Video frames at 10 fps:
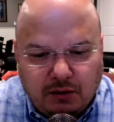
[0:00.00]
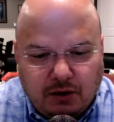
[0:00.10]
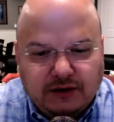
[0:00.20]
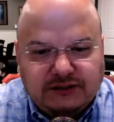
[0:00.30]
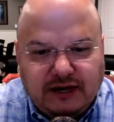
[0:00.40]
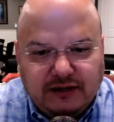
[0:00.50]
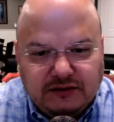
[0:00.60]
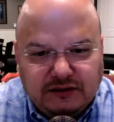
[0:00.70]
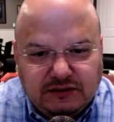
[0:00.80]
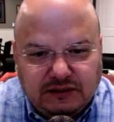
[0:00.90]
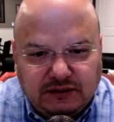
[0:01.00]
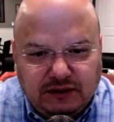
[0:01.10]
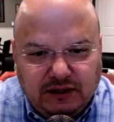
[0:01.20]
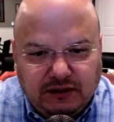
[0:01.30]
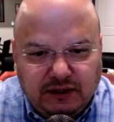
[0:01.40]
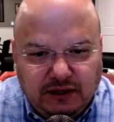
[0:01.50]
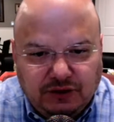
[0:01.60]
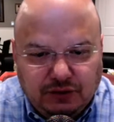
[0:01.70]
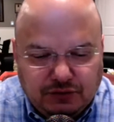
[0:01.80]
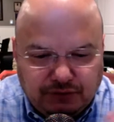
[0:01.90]
hard sciences and
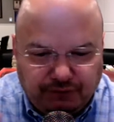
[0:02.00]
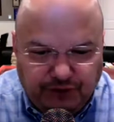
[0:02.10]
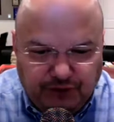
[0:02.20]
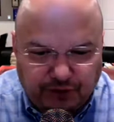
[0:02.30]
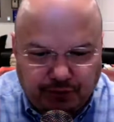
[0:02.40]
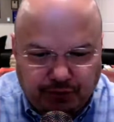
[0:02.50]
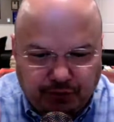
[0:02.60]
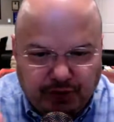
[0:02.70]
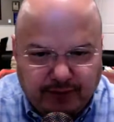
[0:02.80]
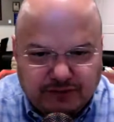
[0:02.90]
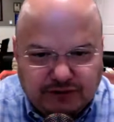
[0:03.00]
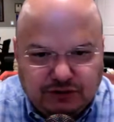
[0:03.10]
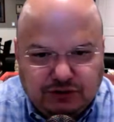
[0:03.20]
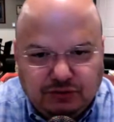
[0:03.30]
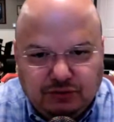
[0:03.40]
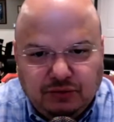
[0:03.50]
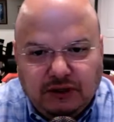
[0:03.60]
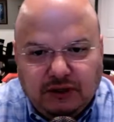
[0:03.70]
those feeder programs into